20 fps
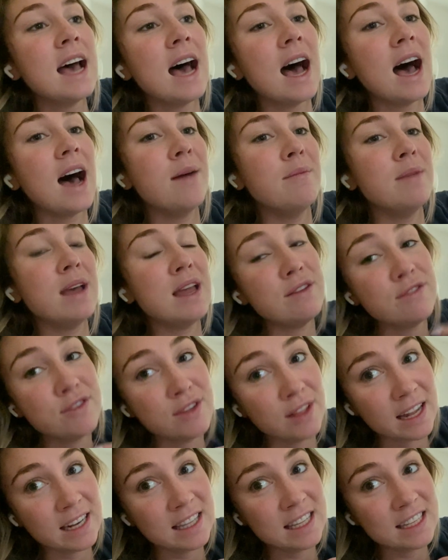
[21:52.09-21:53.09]
And if you
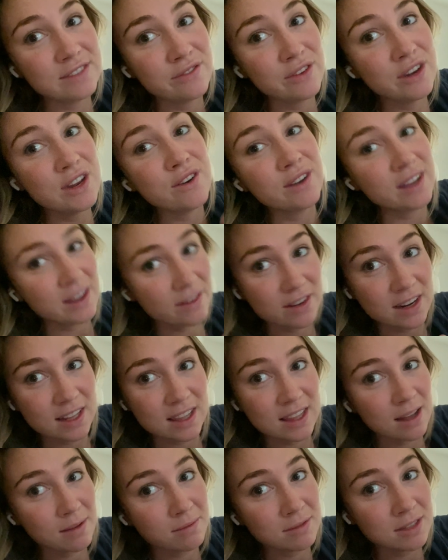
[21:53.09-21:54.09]
like this video, give it a
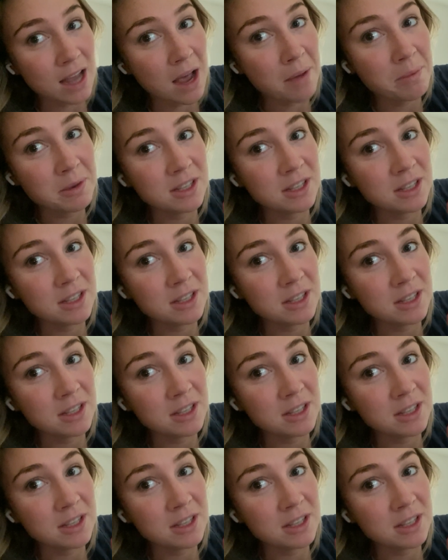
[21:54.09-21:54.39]
thumbs up.